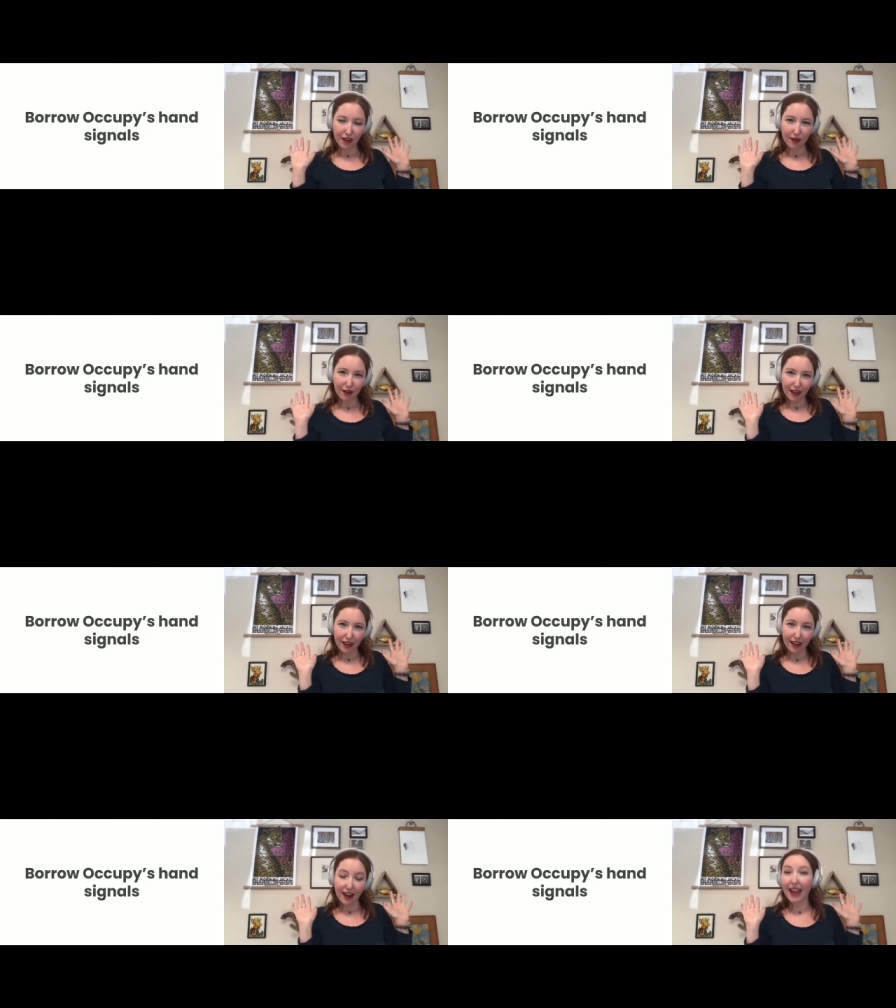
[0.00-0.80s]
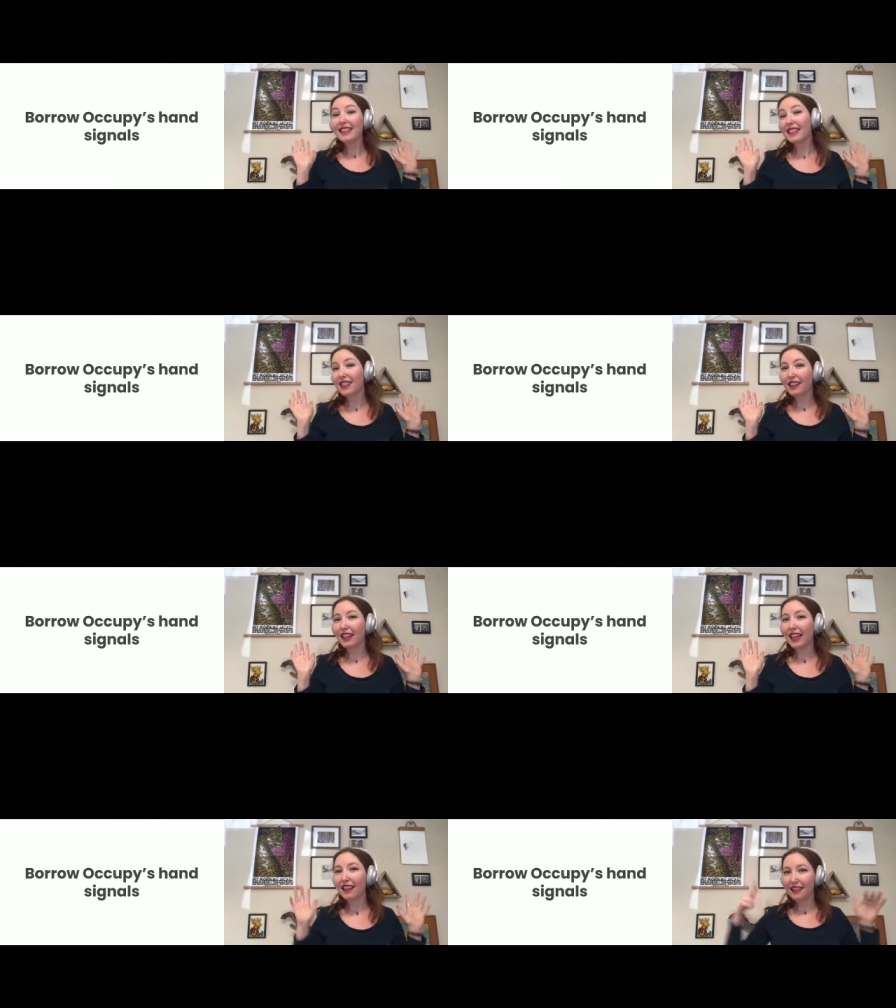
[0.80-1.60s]
or I
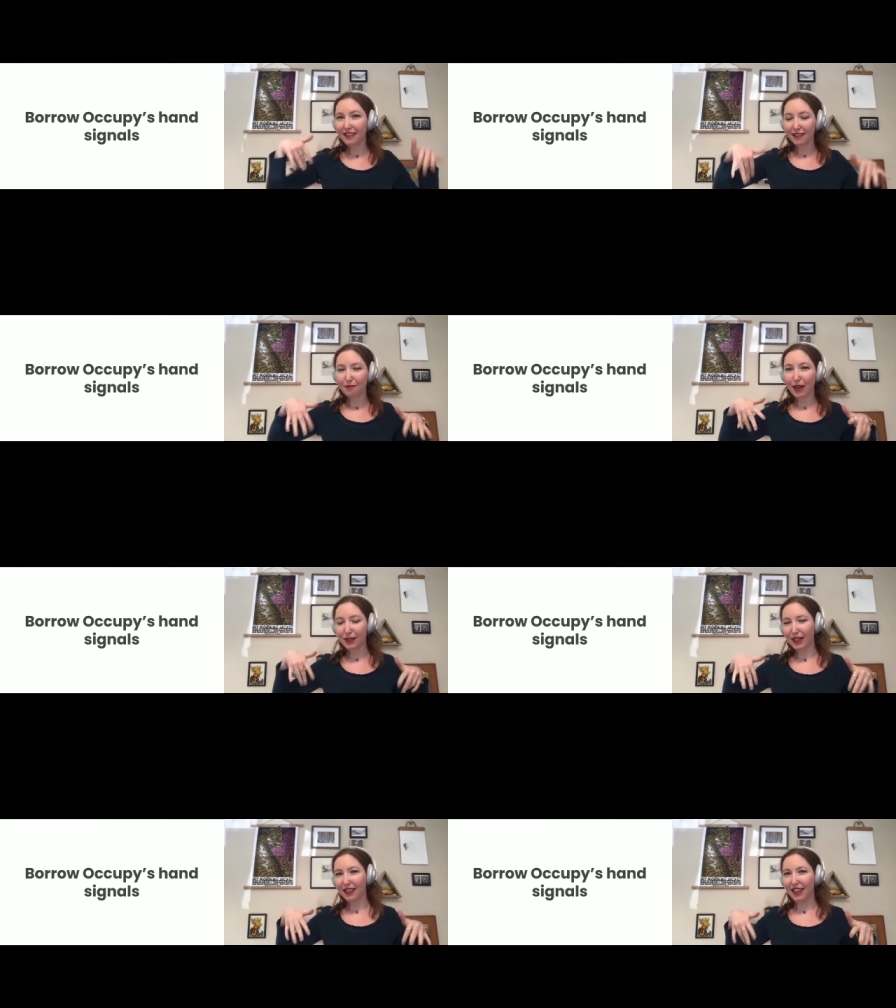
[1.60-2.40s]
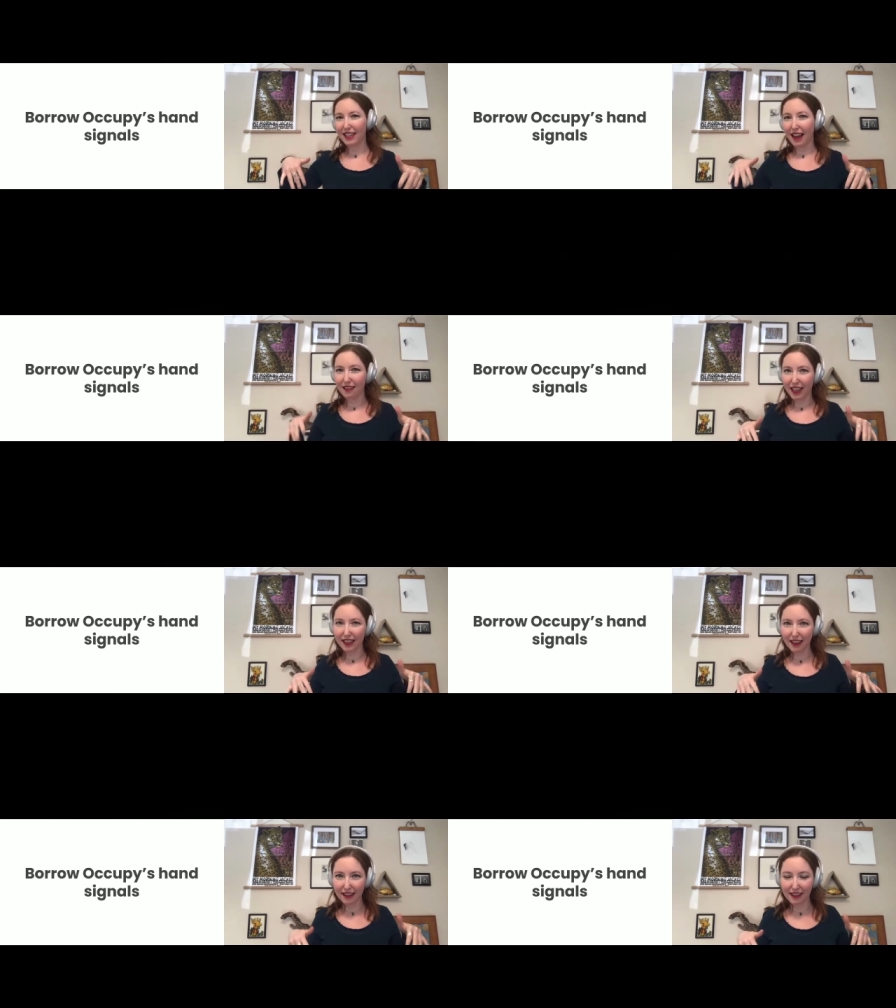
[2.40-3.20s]
disagree, by twinkling down like
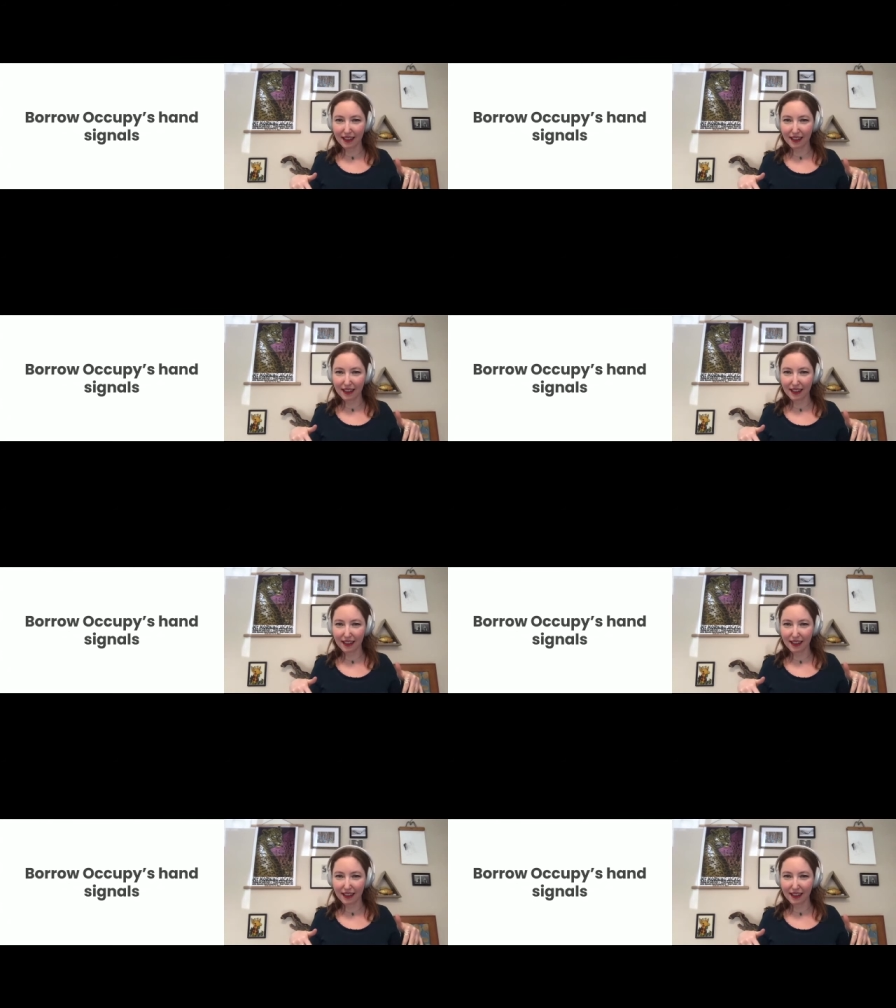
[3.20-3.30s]
this.